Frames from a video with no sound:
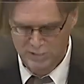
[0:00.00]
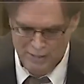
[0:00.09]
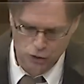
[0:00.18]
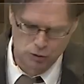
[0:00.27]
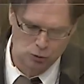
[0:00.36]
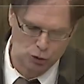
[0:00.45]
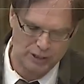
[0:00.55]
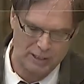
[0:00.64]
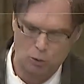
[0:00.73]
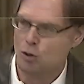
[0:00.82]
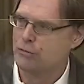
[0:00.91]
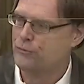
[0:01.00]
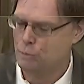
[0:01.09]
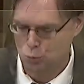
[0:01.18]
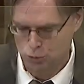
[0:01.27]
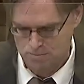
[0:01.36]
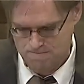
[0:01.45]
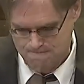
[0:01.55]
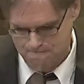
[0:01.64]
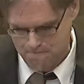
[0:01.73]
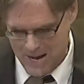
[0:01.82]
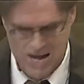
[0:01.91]
And the parties have
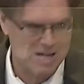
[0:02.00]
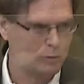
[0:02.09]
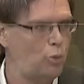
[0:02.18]
exchanged their